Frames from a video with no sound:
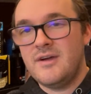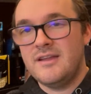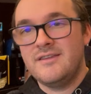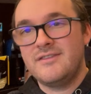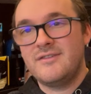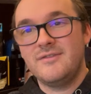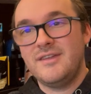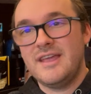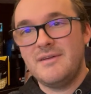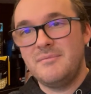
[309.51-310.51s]
I just don't
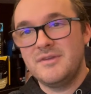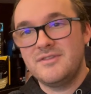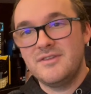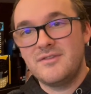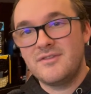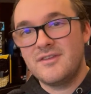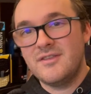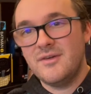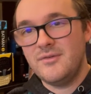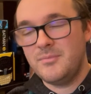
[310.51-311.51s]
really have much interest in
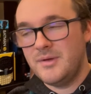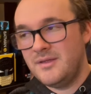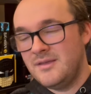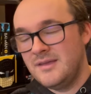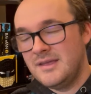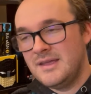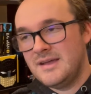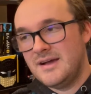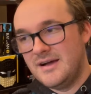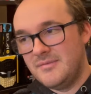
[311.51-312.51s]
those, but
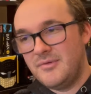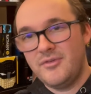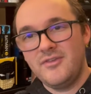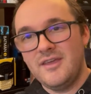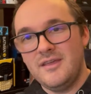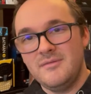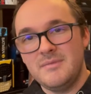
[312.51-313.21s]
we'll see.